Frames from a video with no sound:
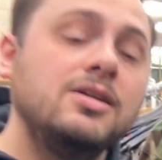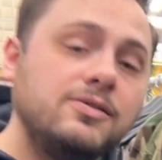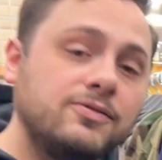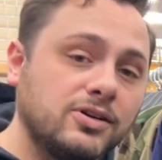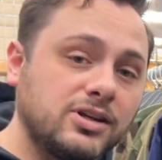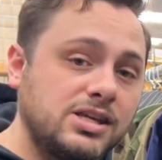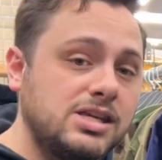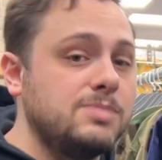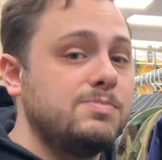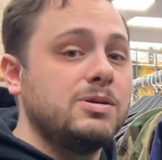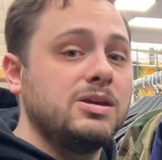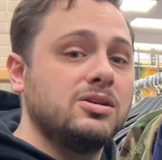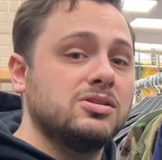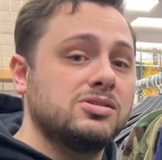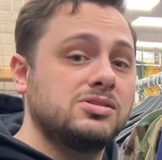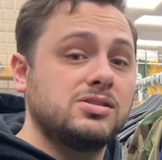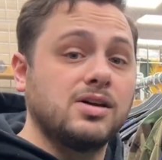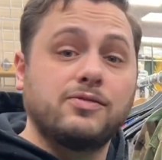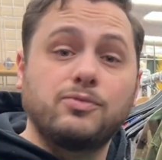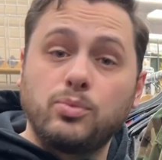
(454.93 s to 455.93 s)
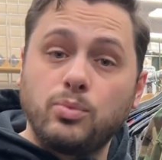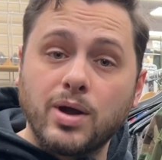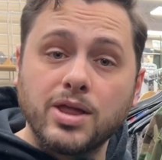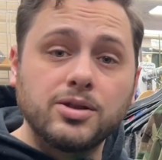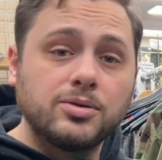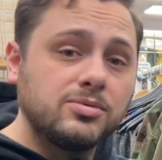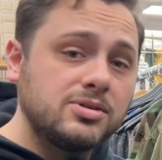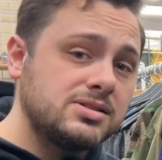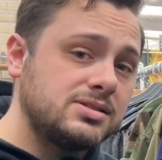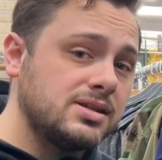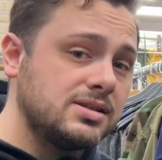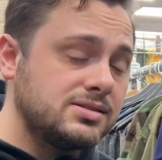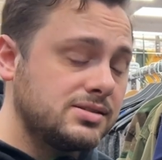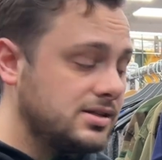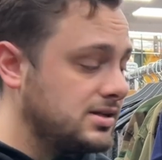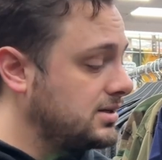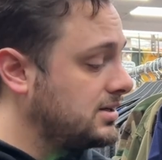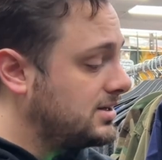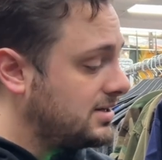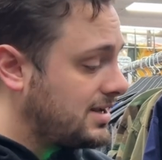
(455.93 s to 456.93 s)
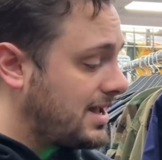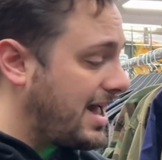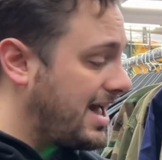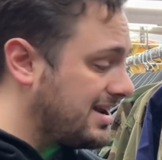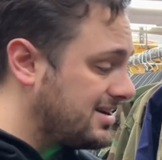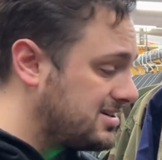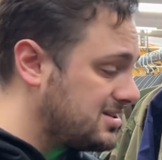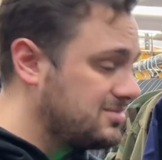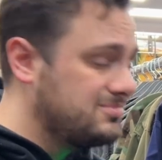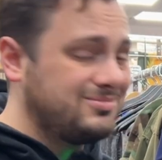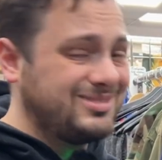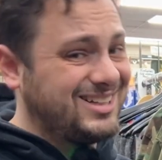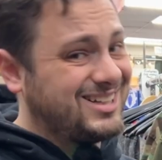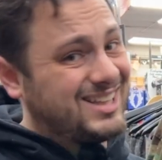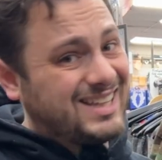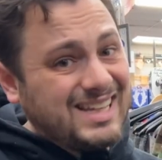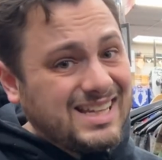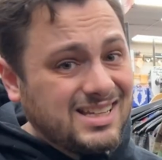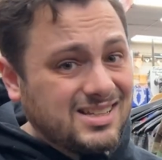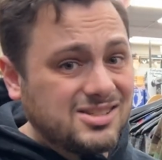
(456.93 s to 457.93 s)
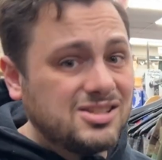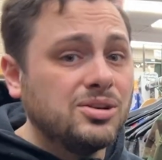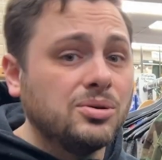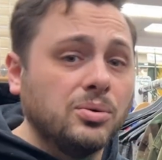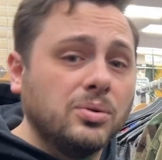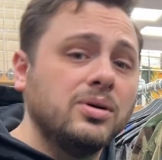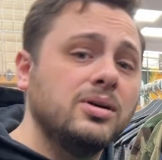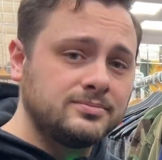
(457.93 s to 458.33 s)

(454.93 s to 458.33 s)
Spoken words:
for keeping your stuff weather resistant and clean too.